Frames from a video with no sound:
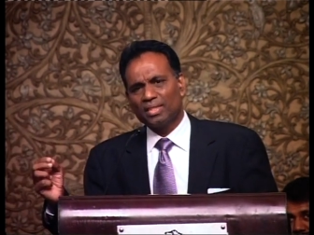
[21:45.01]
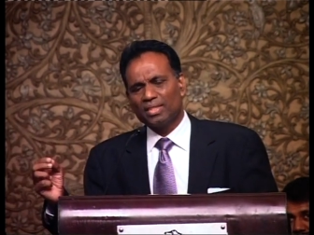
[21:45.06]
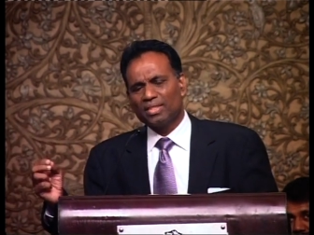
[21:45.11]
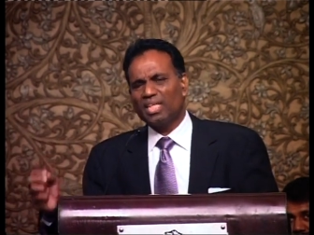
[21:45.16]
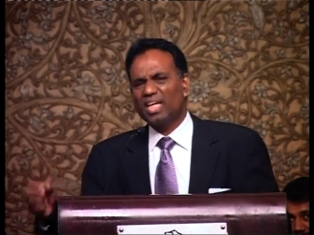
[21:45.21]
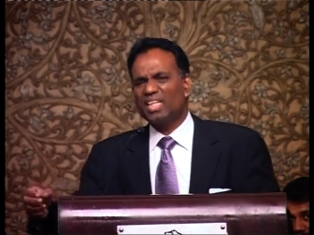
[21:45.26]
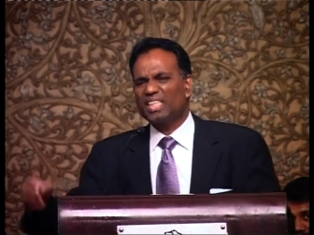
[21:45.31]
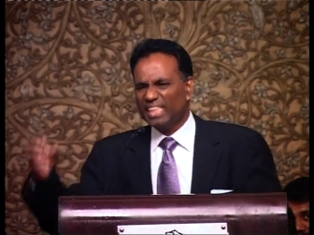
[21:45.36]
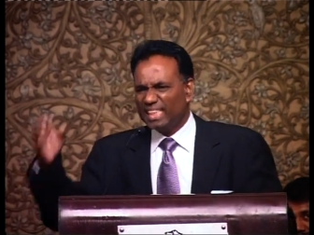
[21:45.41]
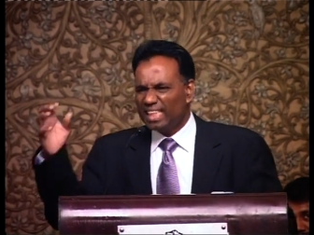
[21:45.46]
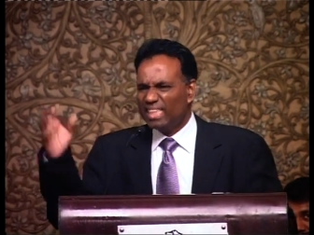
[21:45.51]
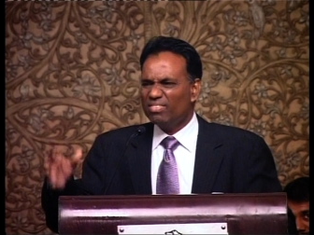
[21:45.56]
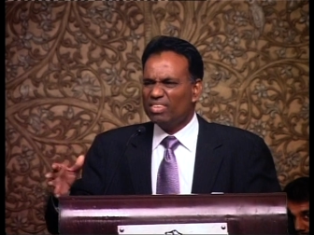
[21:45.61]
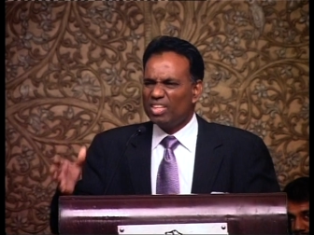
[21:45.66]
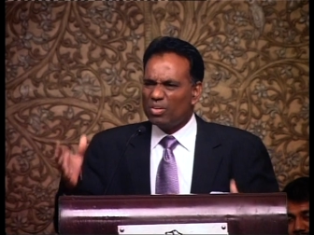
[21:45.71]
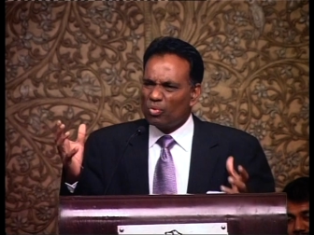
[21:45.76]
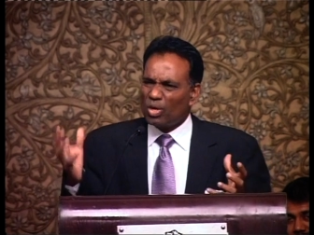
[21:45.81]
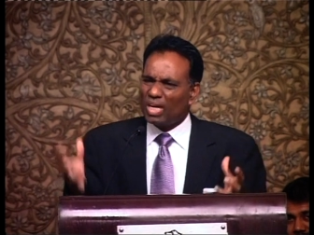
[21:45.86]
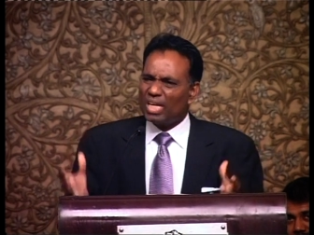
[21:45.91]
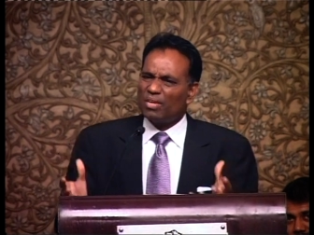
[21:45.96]
that
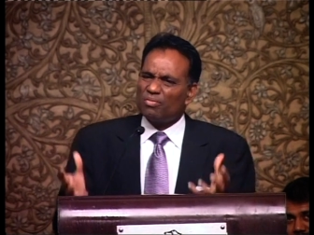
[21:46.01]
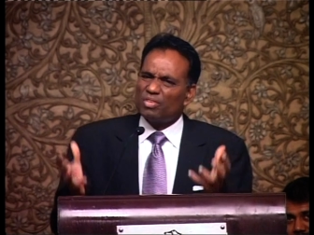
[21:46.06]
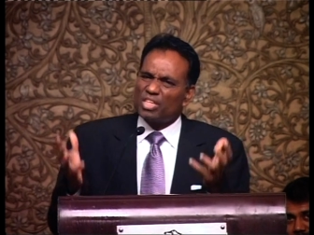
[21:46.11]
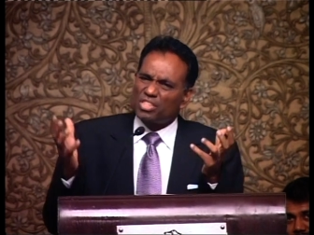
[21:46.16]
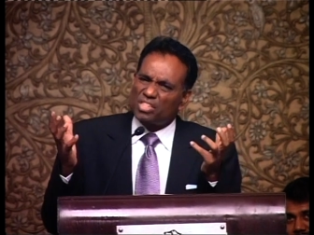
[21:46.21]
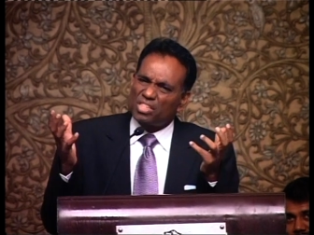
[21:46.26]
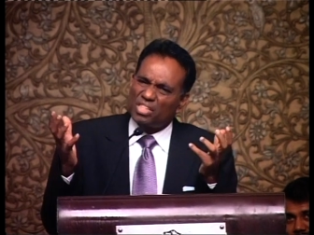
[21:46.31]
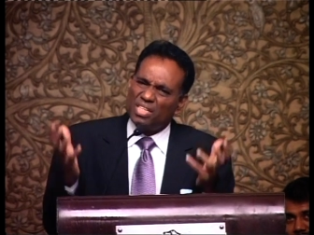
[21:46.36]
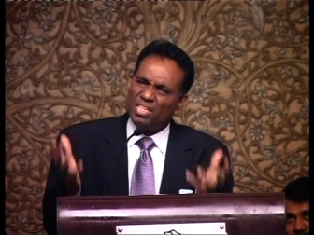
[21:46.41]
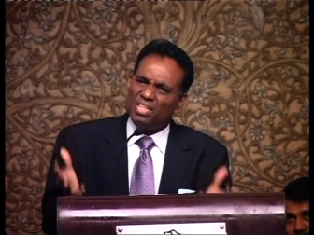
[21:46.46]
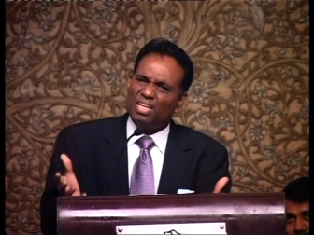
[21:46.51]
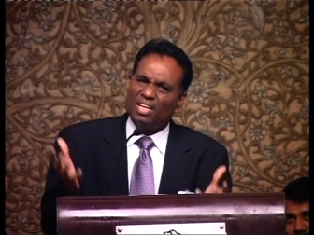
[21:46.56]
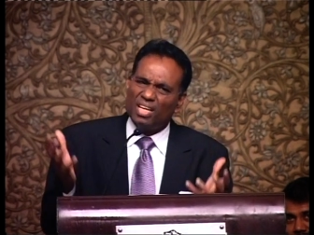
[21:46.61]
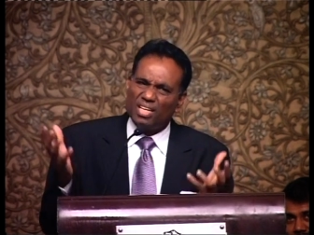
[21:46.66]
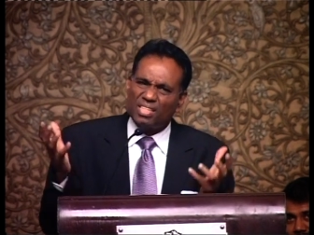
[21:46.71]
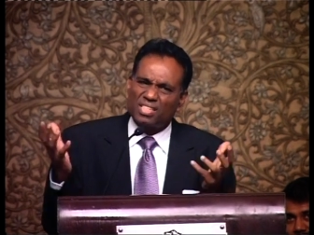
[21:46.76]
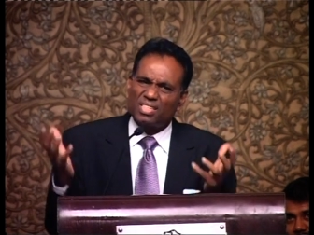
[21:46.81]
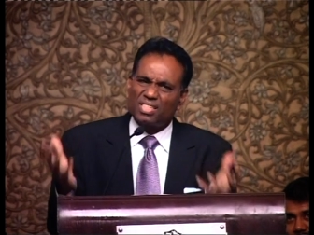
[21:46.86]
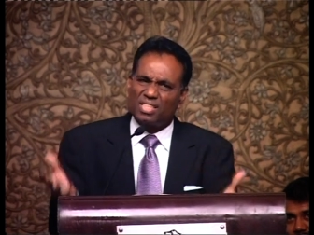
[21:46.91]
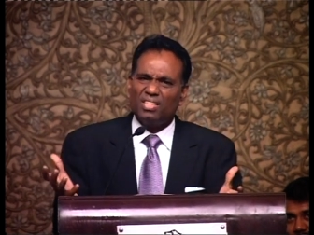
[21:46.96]
even while I was still
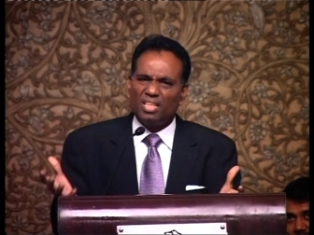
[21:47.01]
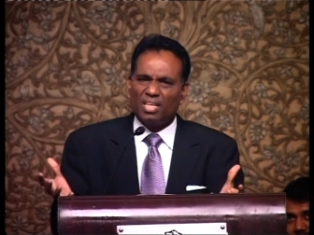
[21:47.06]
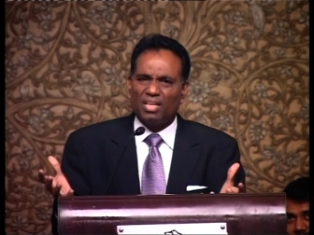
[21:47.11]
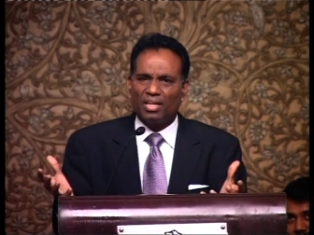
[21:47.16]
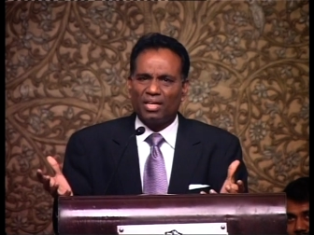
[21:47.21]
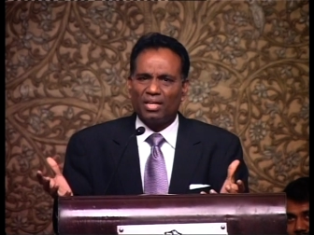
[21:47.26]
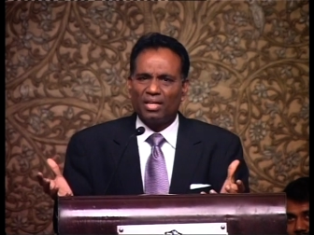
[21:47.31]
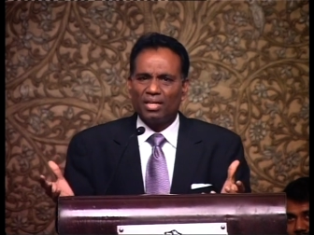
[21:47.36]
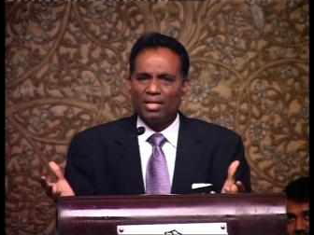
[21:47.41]
a sinner,